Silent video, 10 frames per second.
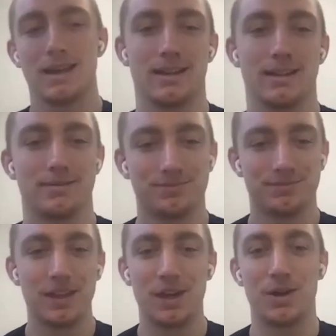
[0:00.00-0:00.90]
It
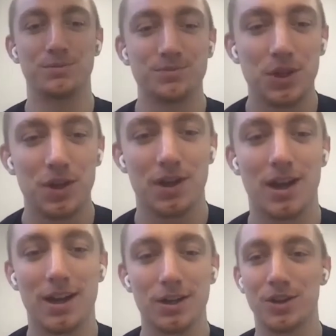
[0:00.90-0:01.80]
you know,
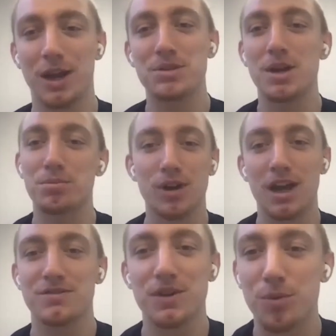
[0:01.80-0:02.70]
uh, grapes are
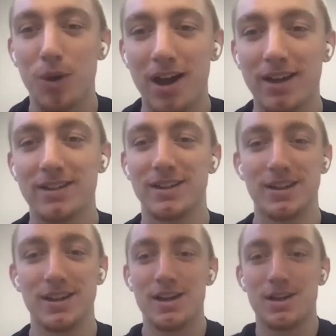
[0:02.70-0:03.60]
pressed for wine,
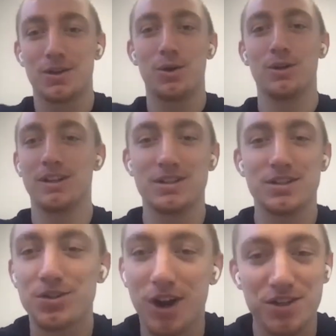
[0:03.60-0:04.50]
coal is
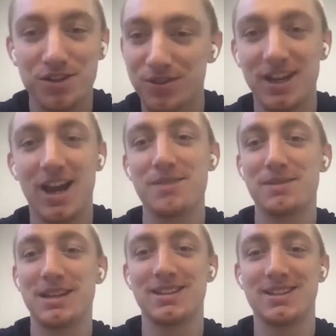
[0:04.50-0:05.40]
crushed for
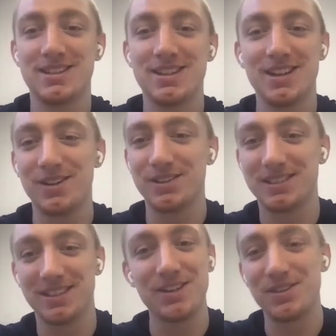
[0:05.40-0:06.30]
diamonds. You know,
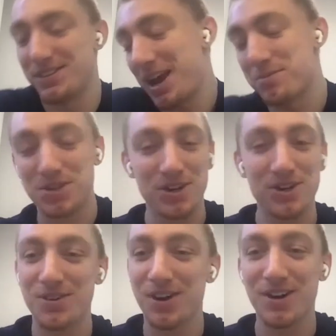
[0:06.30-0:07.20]
you, I'm sure
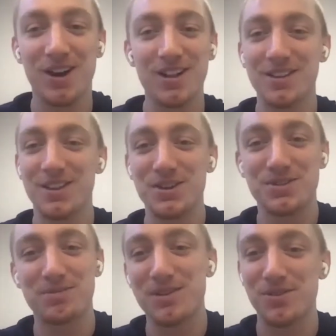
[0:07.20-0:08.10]
you've heard all of
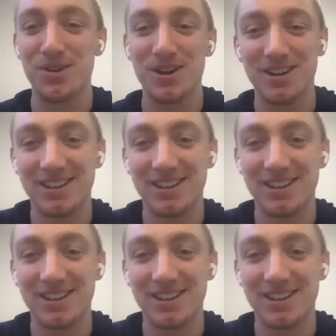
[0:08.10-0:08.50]
those before.